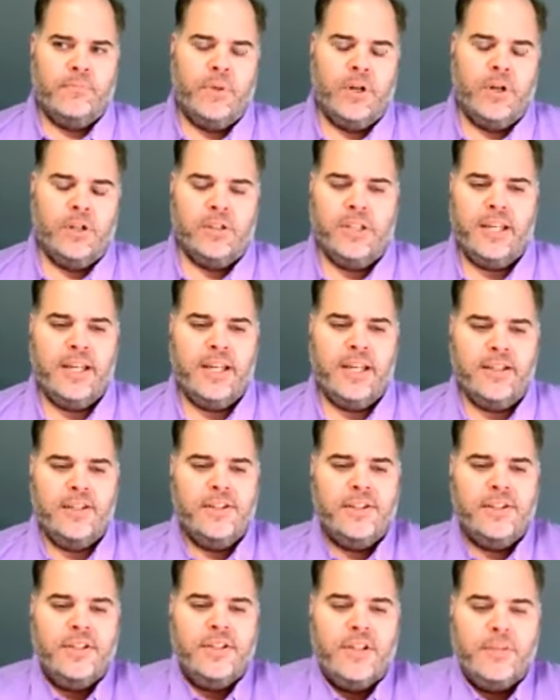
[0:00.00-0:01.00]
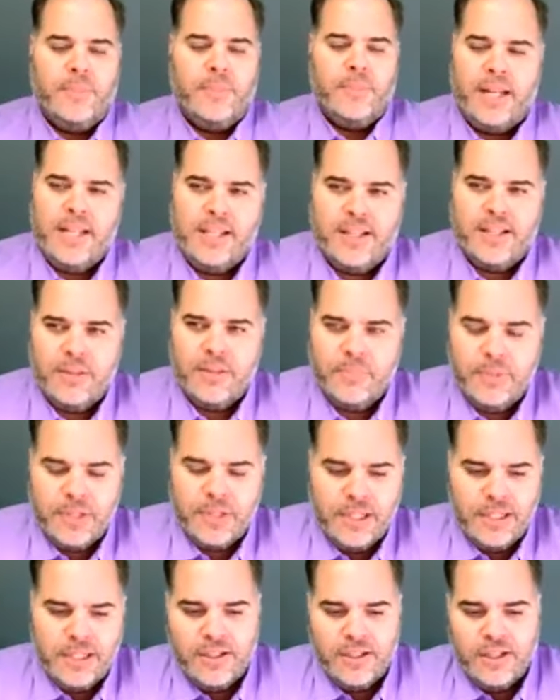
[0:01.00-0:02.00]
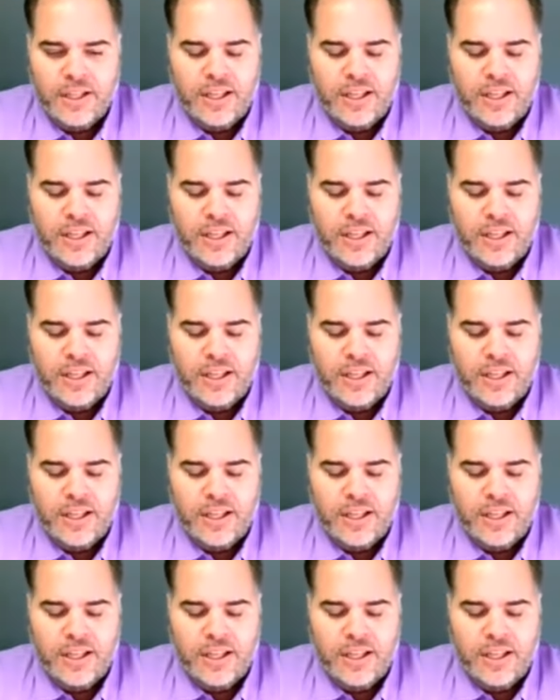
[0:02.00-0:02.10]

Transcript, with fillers: parlayed into a painting company,